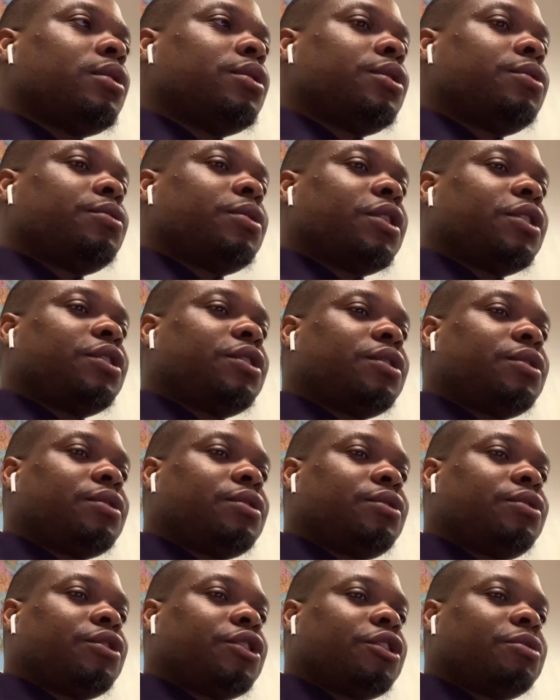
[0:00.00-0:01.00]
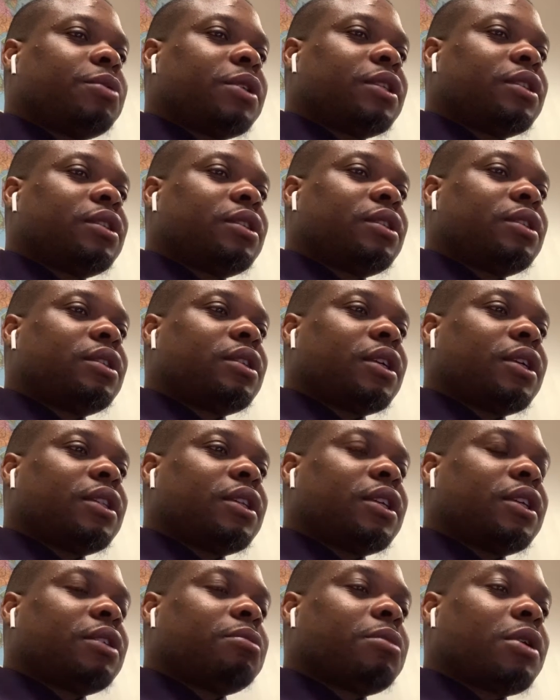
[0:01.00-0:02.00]
The risk treatment
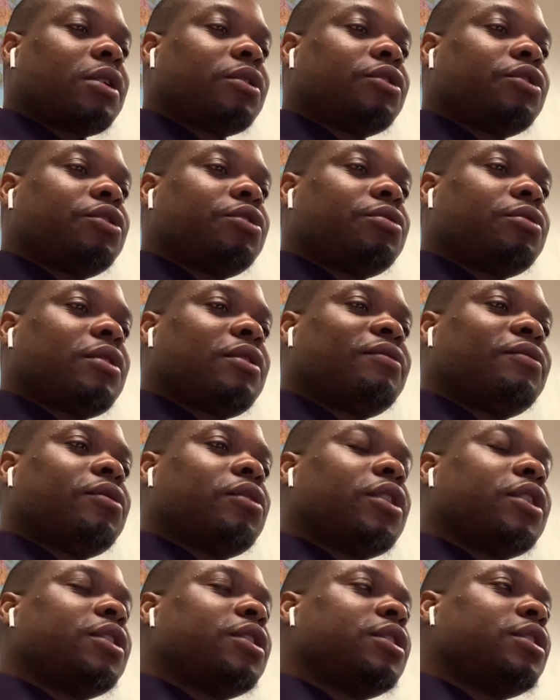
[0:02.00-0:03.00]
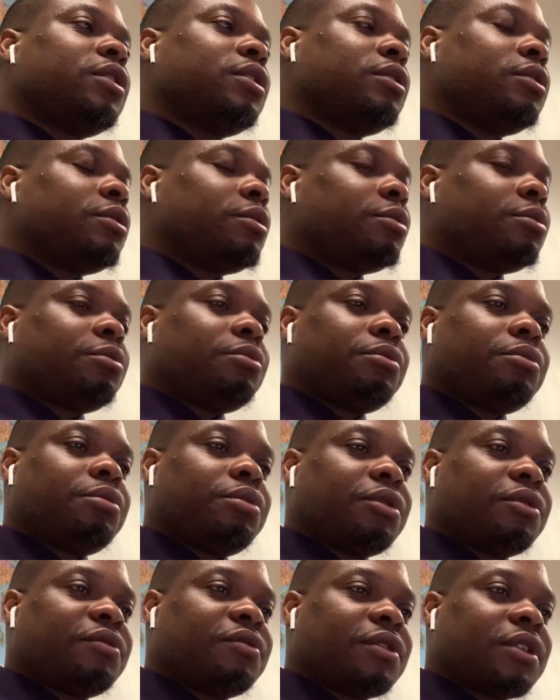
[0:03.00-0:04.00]
technique amounts to avoiding,
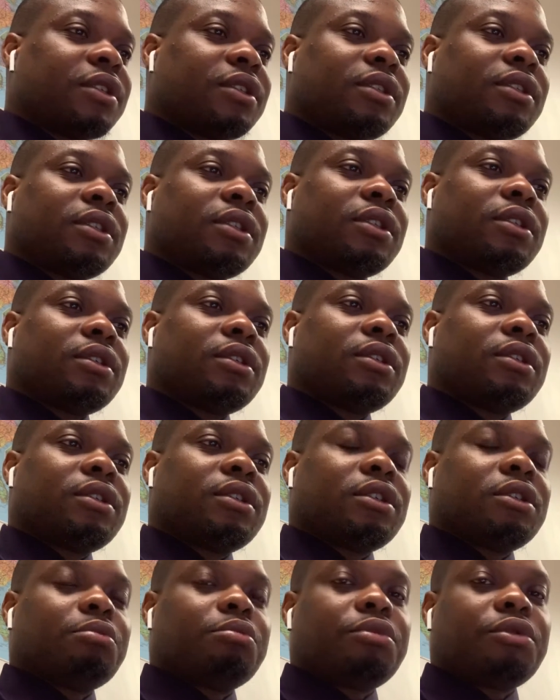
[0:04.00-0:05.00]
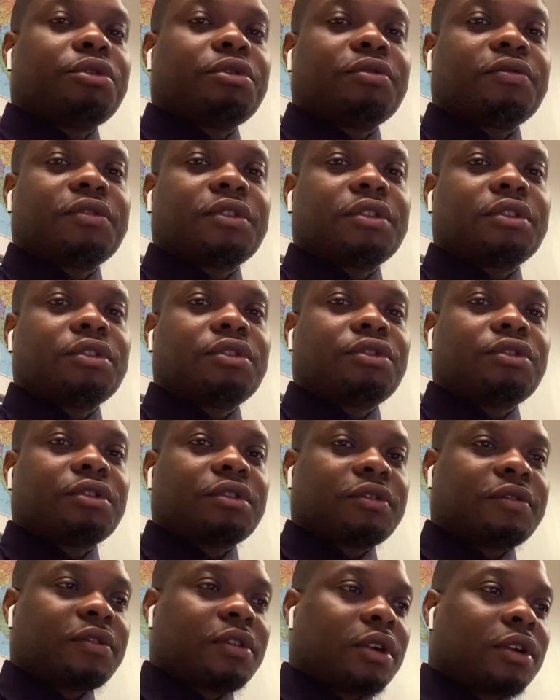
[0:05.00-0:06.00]
preventing, improving,
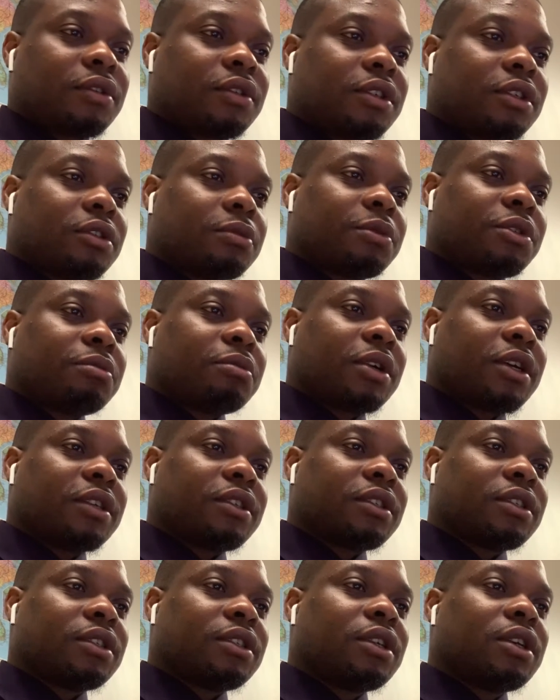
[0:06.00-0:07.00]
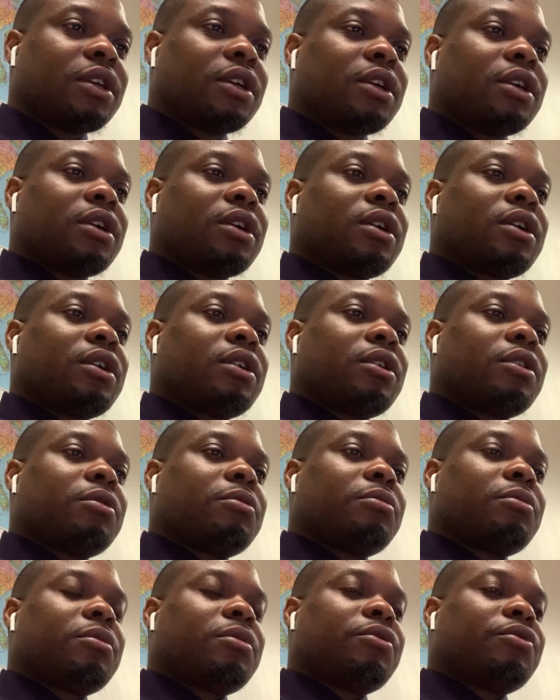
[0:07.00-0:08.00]
transferring, and optimizing
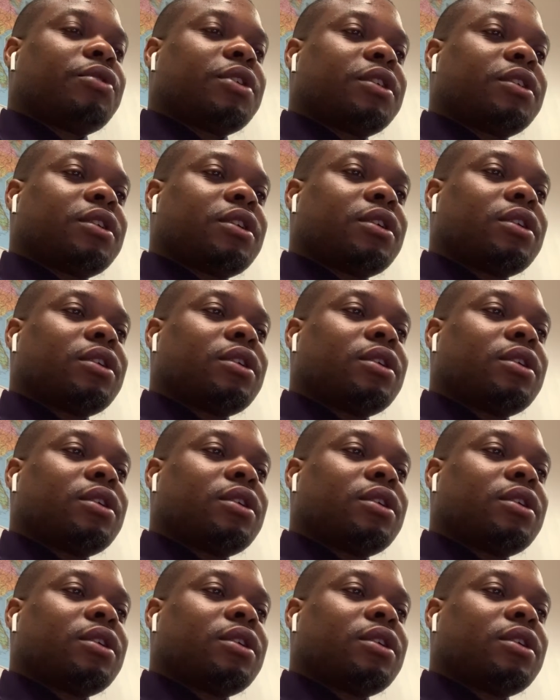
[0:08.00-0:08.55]
risk.